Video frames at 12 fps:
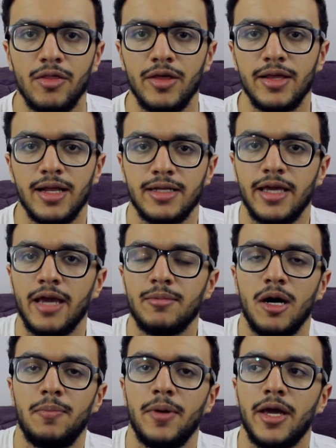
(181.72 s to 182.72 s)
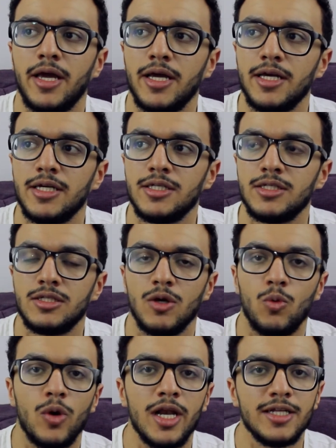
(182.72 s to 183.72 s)
thing that came up is,
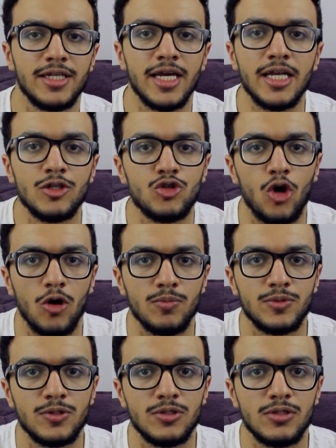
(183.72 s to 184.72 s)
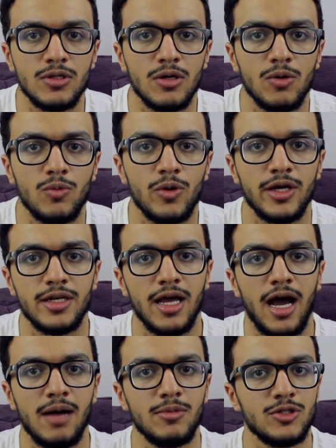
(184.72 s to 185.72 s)
will it eat jobs? When
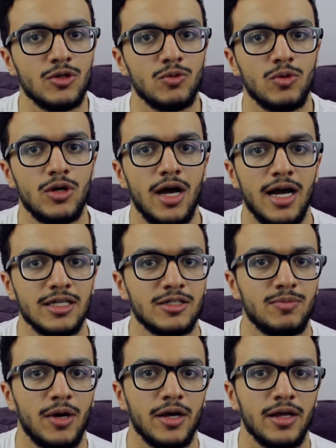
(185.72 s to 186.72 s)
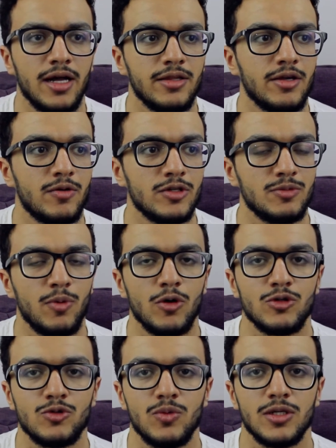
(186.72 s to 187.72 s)
Amazon were asked by that, their
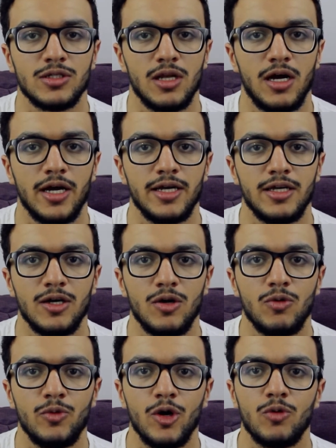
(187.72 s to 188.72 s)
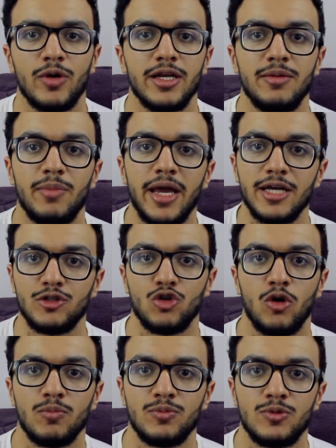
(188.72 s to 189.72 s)
response was like, we already make
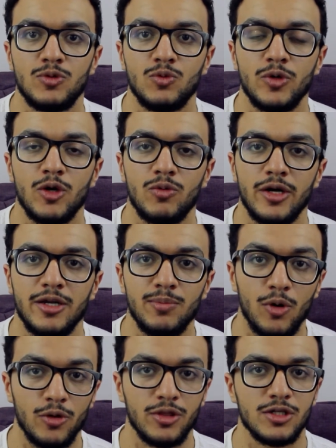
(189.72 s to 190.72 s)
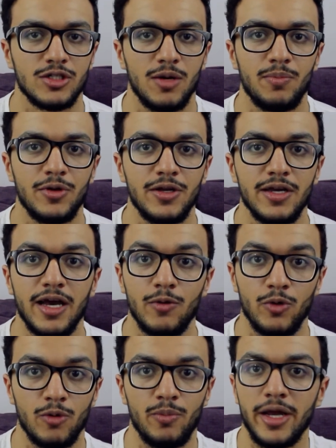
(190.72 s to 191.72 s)
jobs. We already bought this company and
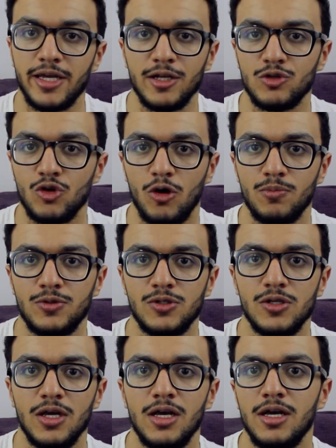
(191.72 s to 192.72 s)
we are making jobs